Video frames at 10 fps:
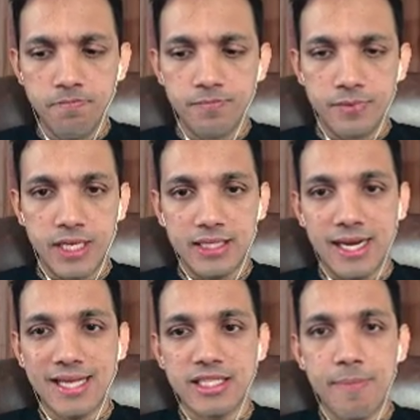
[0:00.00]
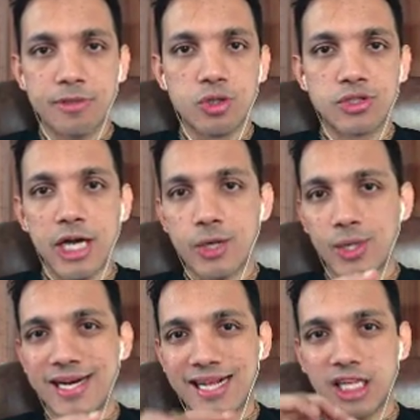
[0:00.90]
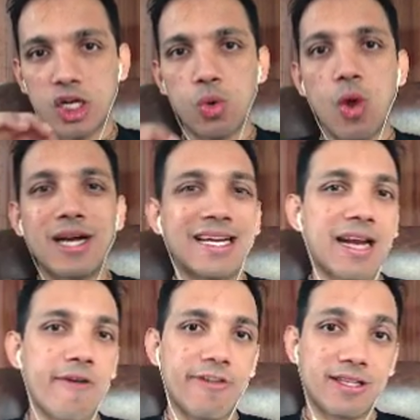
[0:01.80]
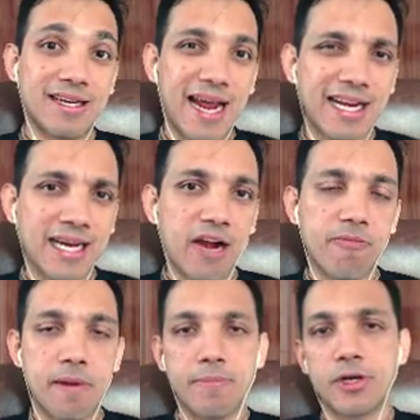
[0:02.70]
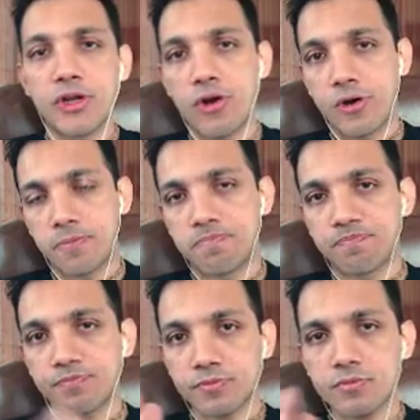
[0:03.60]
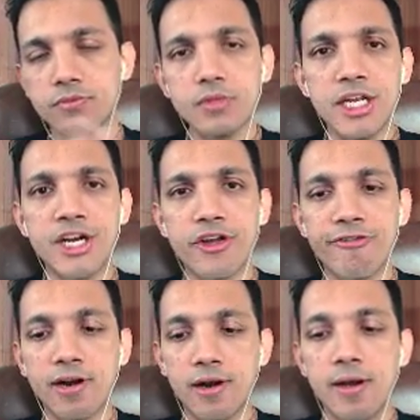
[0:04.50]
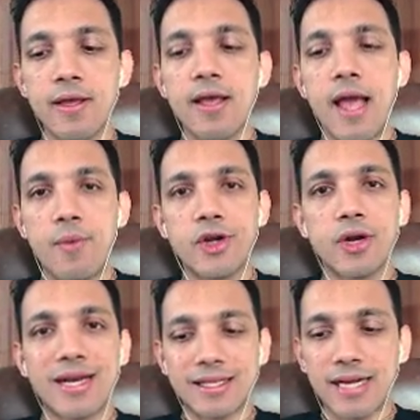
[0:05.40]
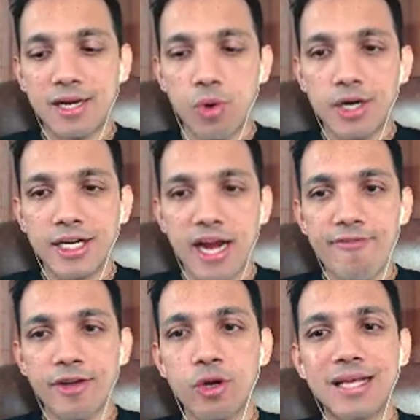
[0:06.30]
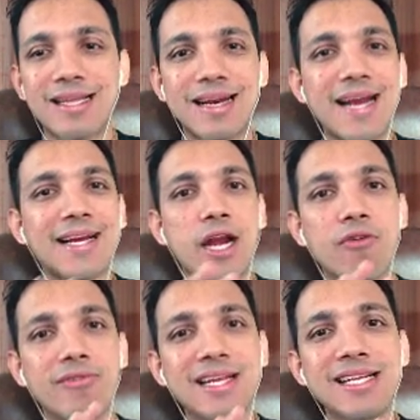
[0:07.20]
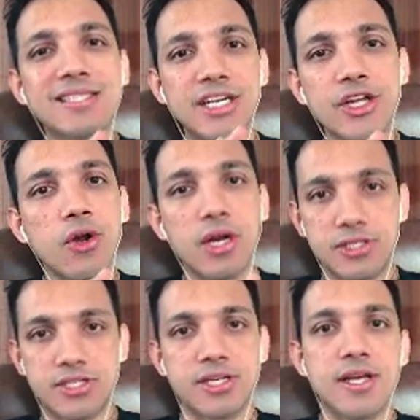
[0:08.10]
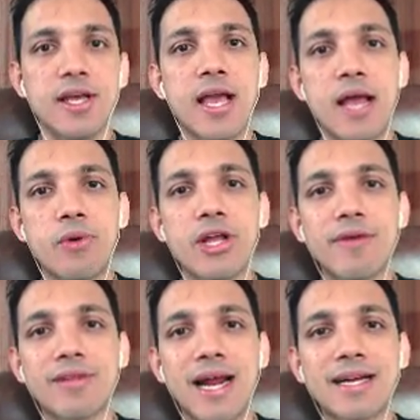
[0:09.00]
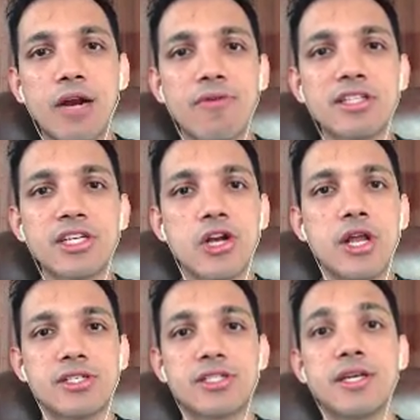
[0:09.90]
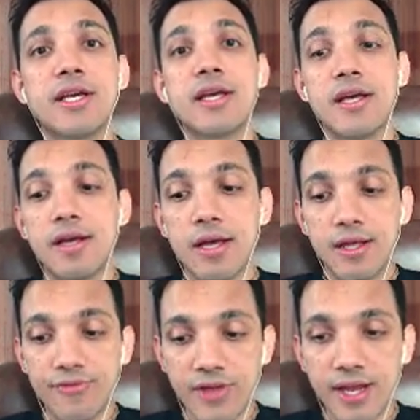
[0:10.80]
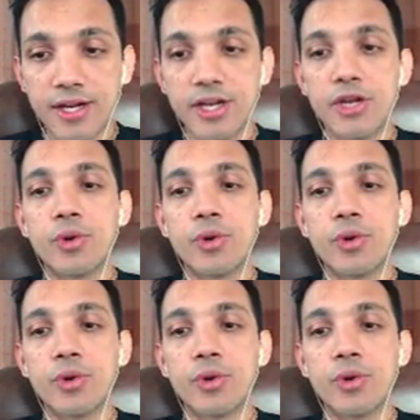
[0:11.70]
then the next step is you'll start to attract the quality traffic, the right kind of people into your funnel. And when you attract the right quality traffic, you'll get the right kind of leads into your list. And when you have the right kind of leads into your list, then you'll